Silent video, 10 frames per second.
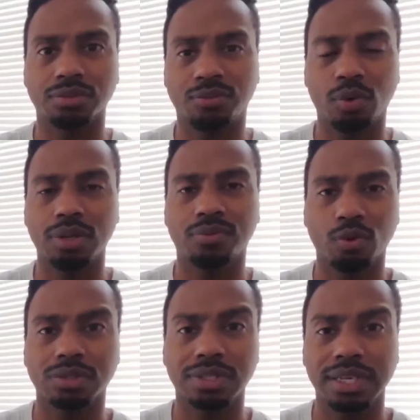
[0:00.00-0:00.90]
to
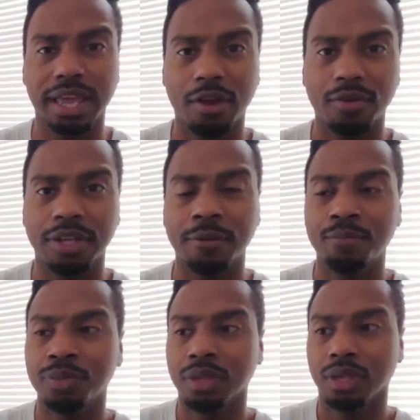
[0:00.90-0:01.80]
44 cent area.
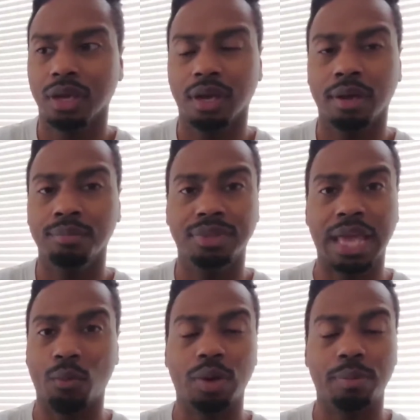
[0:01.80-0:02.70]

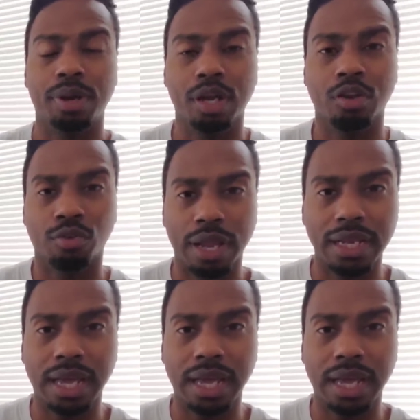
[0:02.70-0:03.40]
That would have been a great